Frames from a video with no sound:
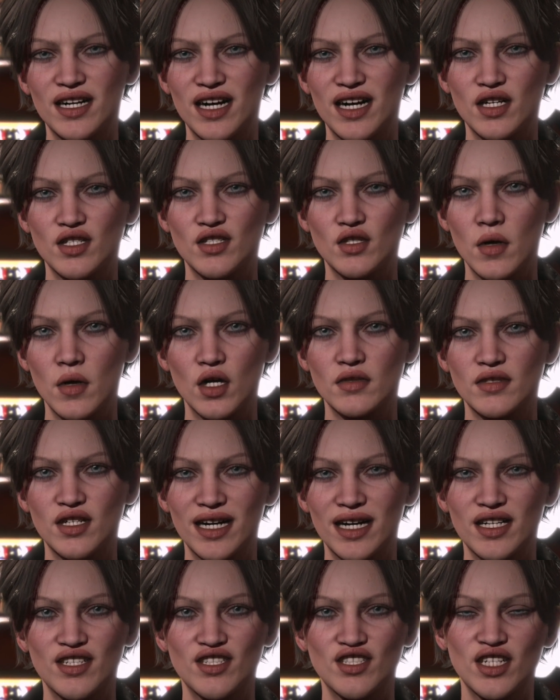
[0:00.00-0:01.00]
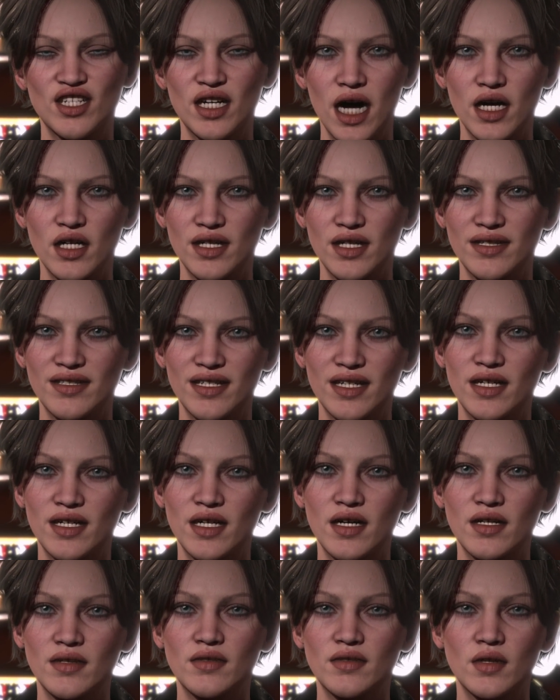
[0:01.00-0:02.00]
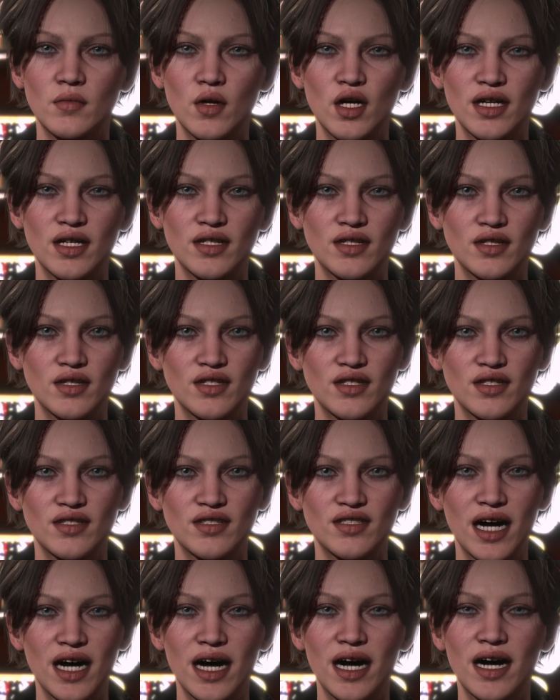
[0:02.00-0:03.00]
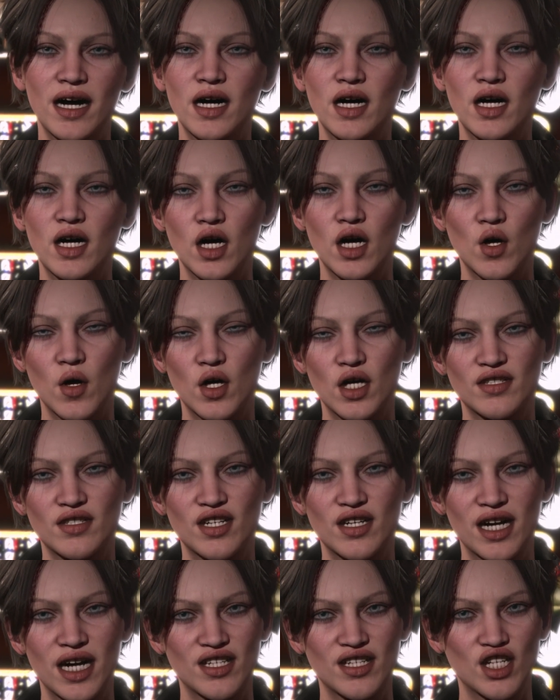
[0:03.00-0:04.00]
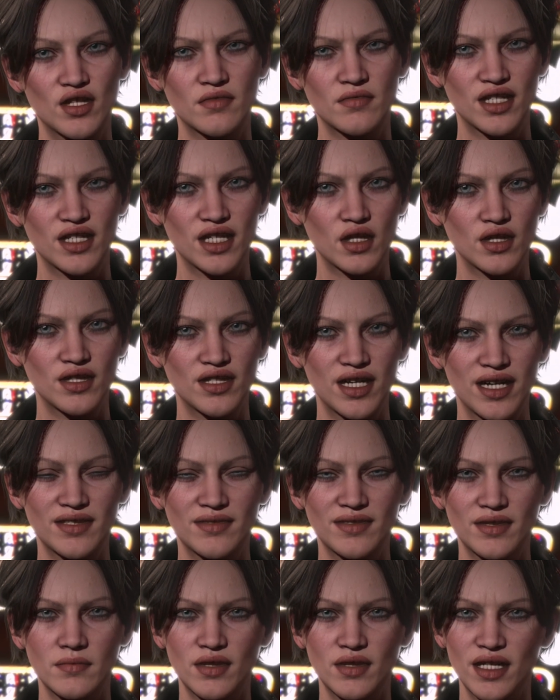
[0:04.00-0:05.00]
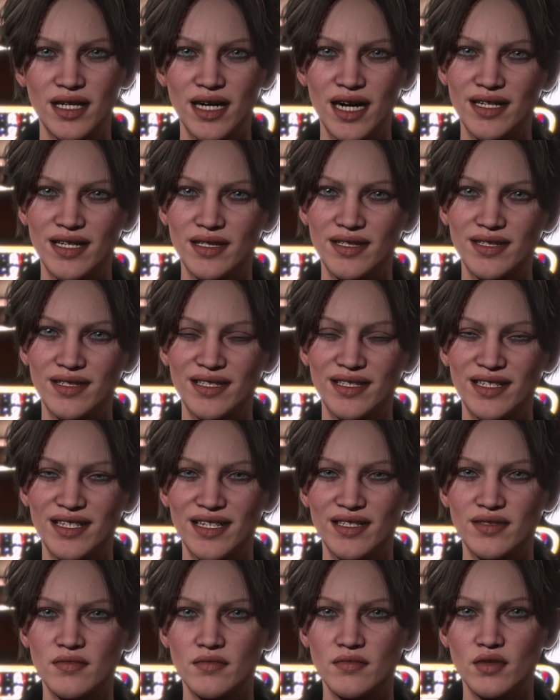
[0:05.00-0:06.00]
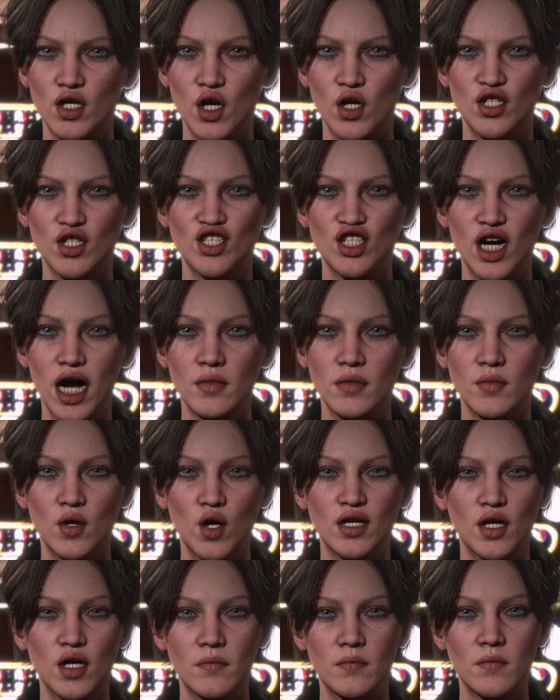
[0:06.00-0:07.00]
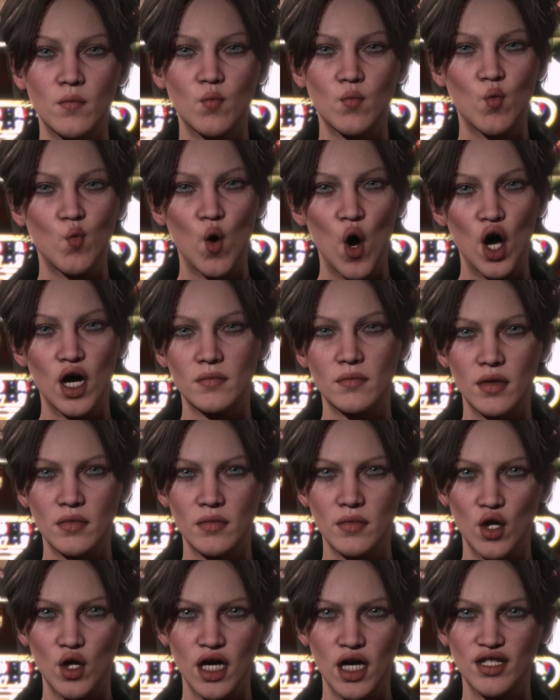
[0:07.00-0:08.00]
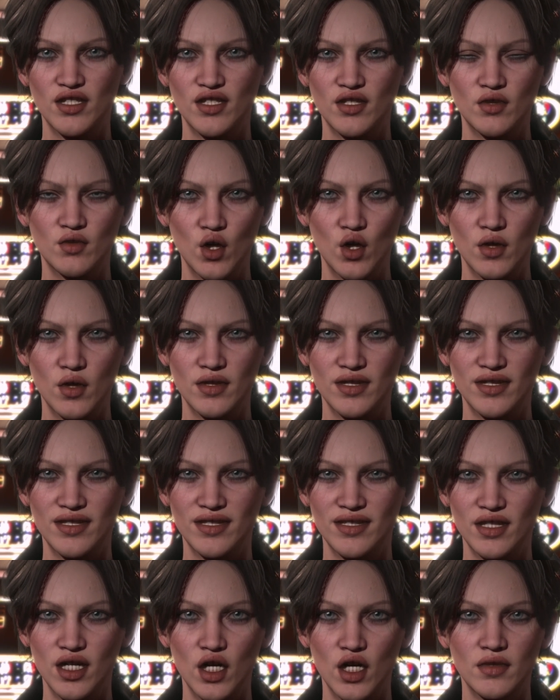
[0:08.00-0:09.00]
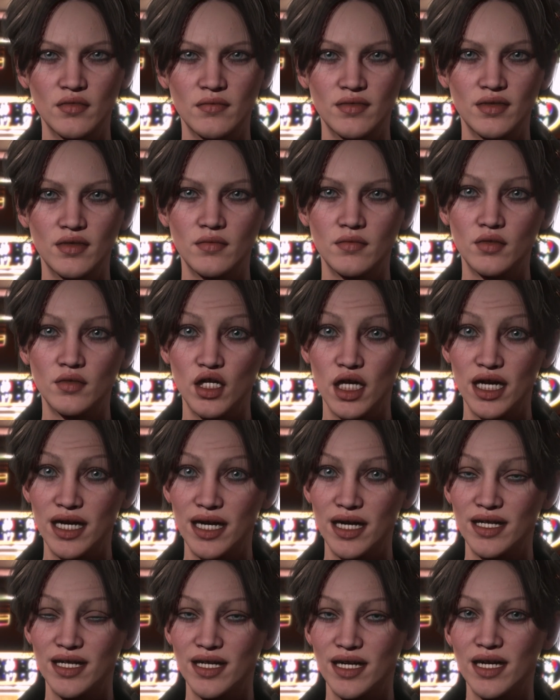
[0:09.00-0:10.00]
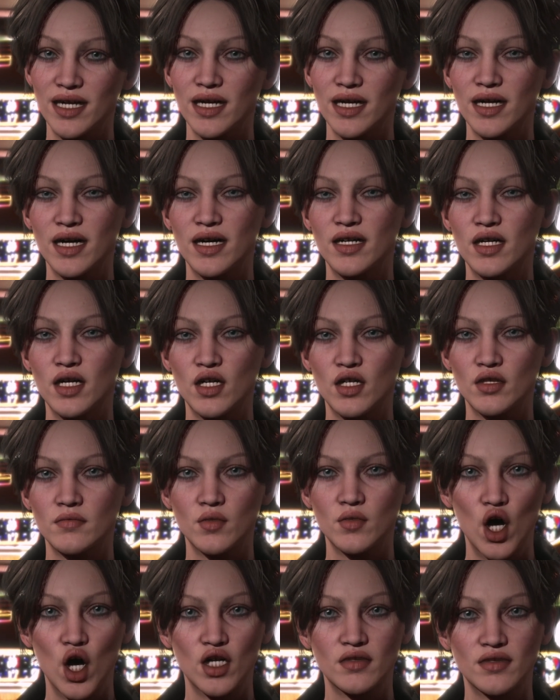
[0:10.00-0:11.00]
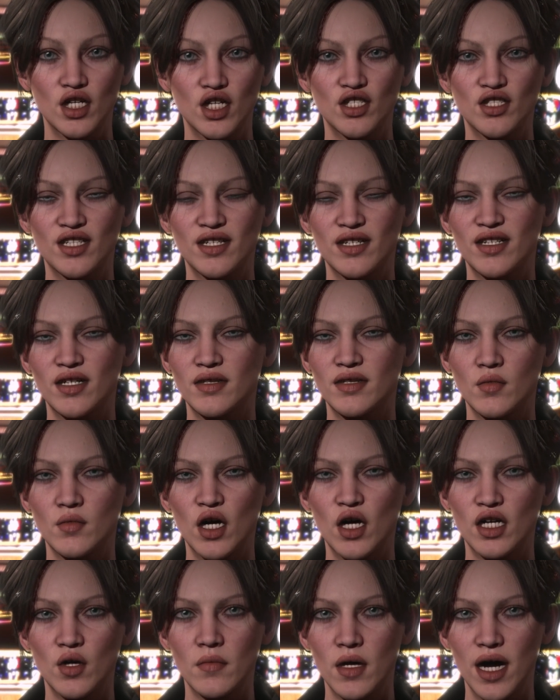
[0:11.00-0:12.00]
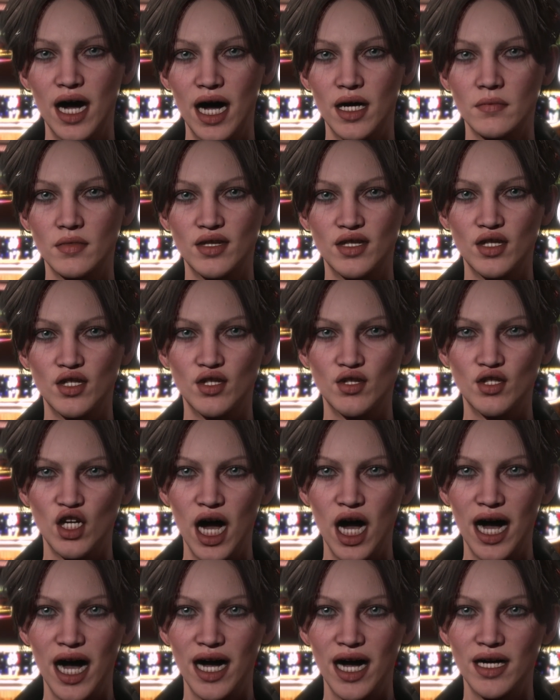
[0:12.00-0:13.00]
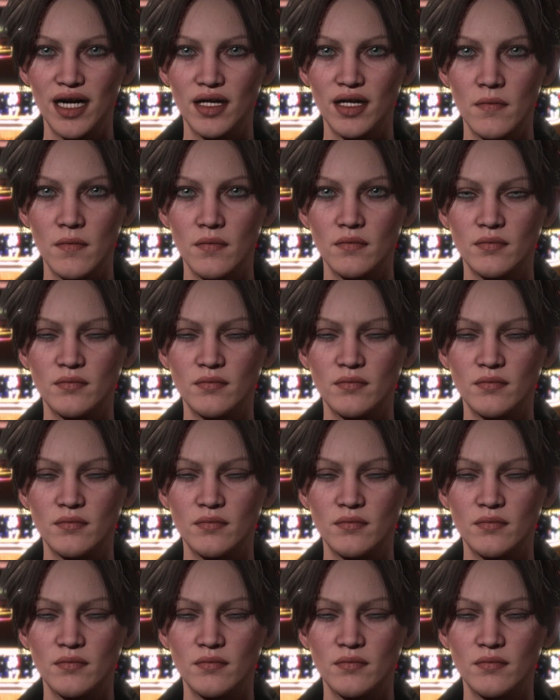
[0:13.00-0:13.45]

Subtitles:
They also provide a generic set of the Wrinkles, which they show videos of it being edited in Photoshop with a warp brush tool. So for free, there are 4 versions of the Wrinkle maps to try.